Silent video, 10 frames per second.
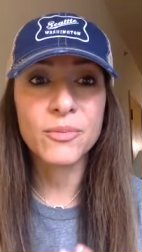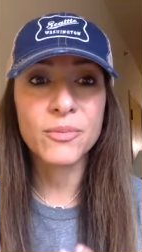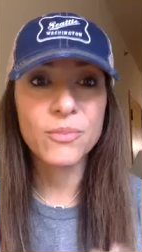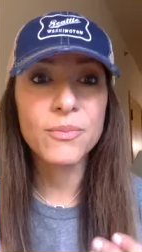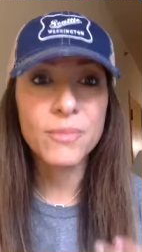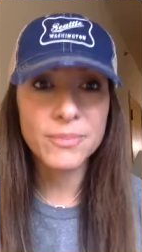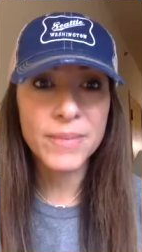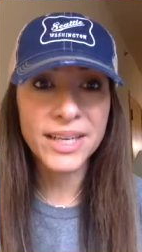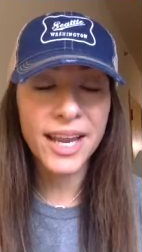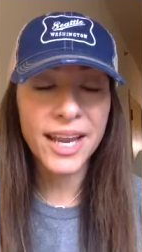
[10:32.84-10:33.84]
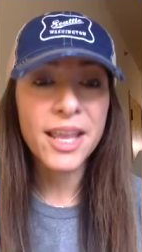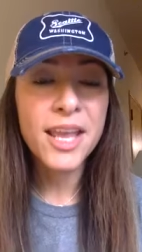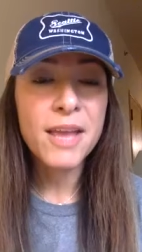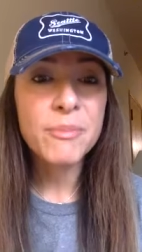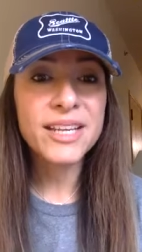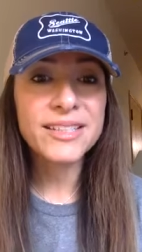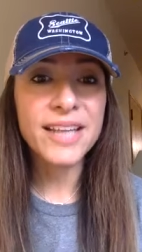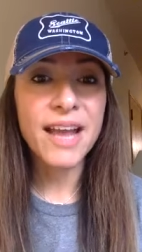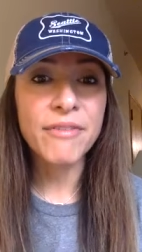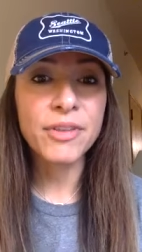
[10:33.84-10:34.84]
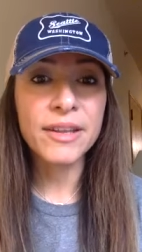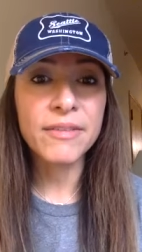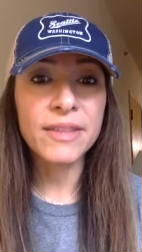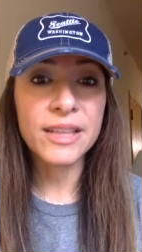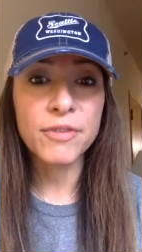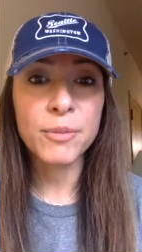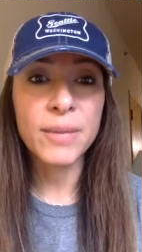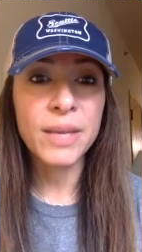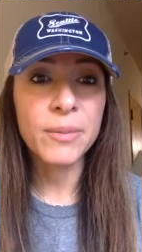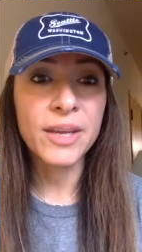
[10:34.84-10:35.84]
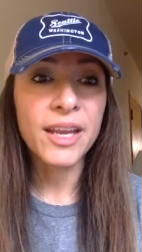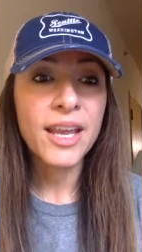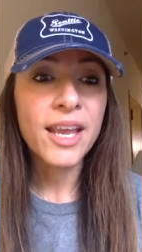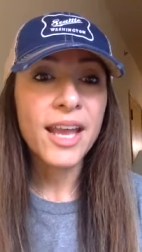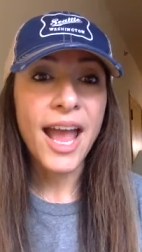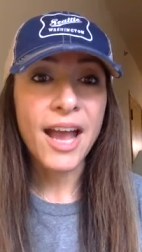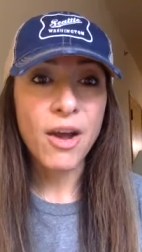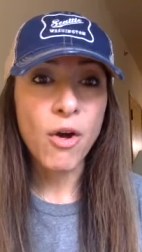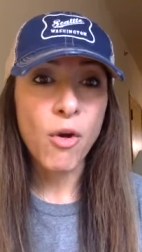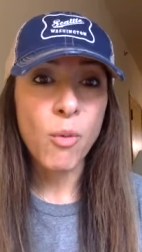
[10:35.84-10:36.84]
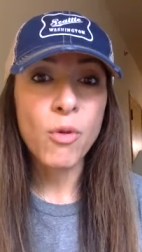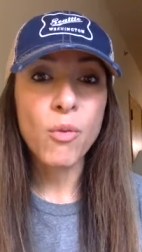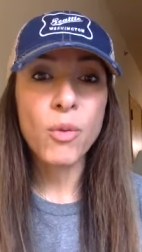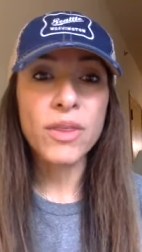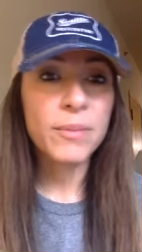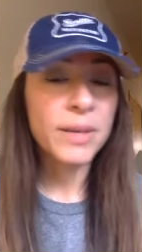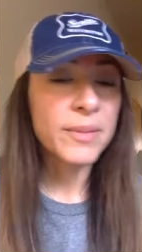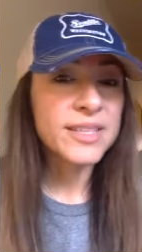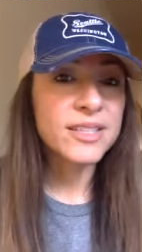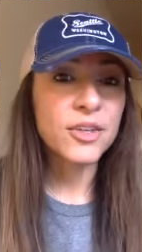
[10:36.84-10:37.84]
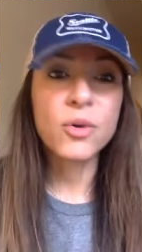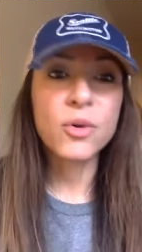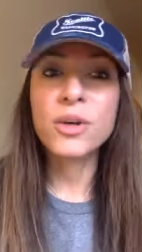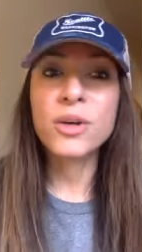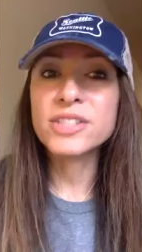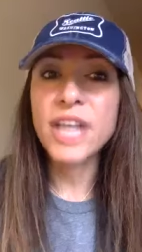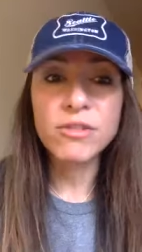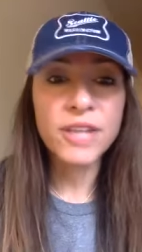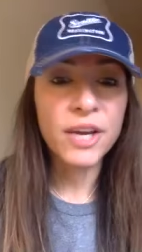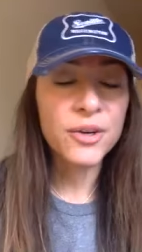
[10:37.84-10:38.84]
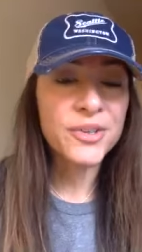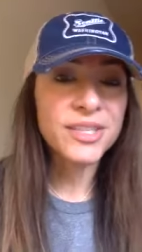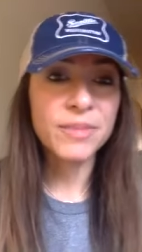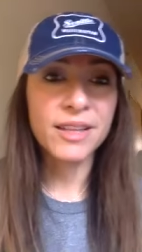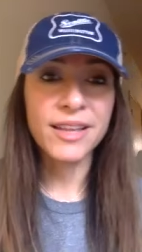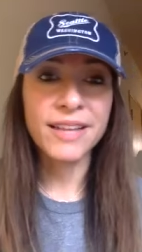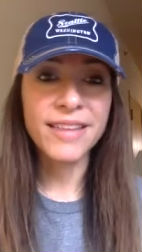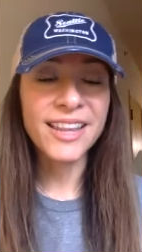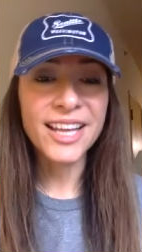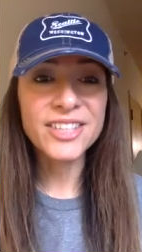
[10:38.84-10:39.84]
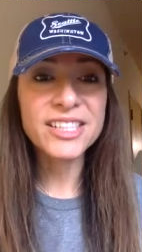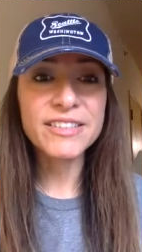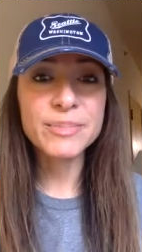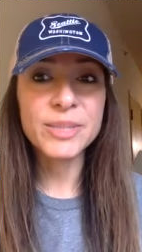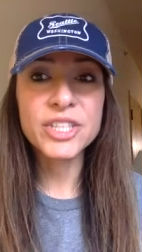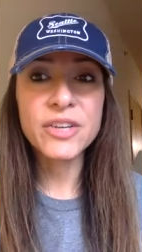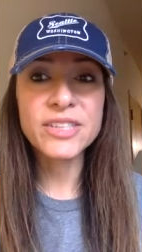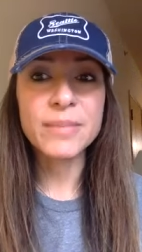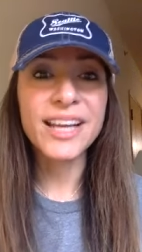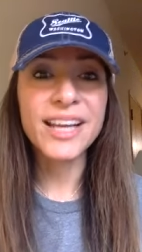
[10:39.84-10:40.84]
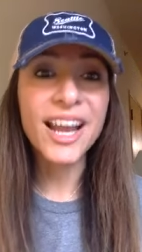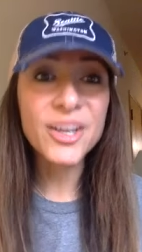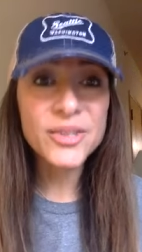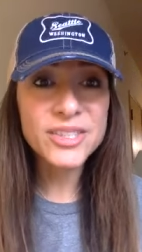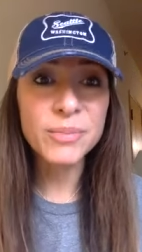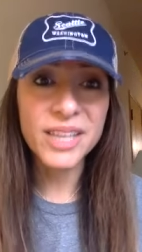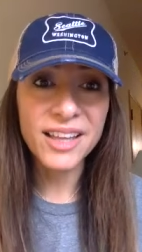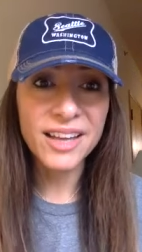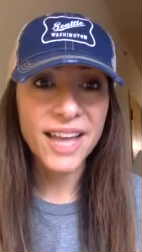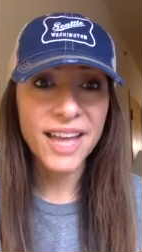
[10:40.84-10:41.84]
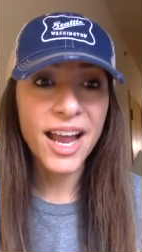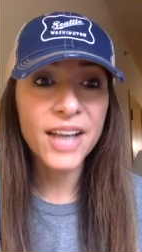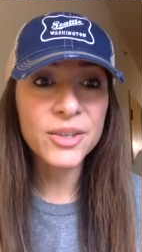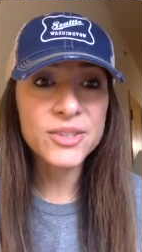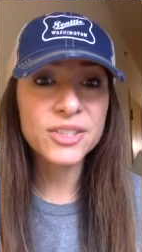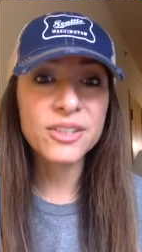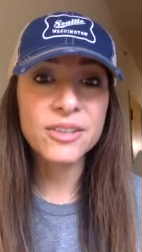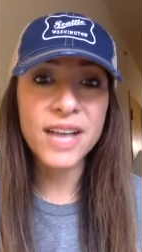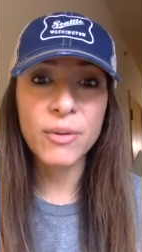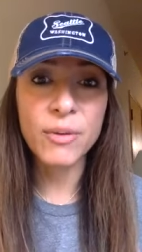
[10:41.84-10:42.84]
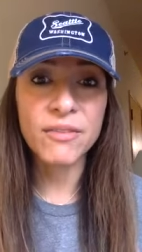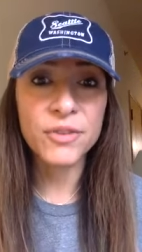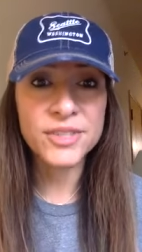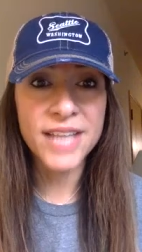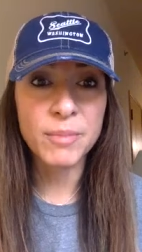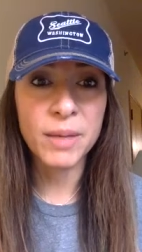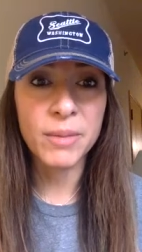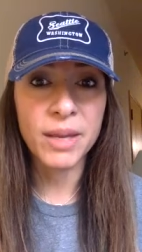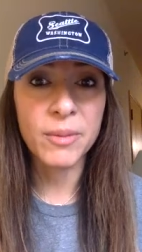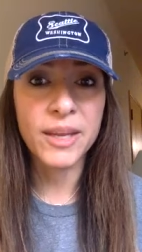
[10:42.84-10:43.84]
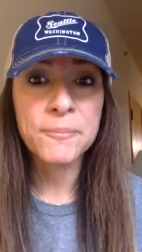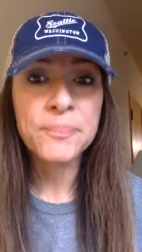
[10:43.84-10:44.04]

Monday because they have to leave, leave their baby at home with a babysitter or a childcare or something like that. And that just gives me chills. I'm like, I used to be like that. I used to cry when I first had my baby,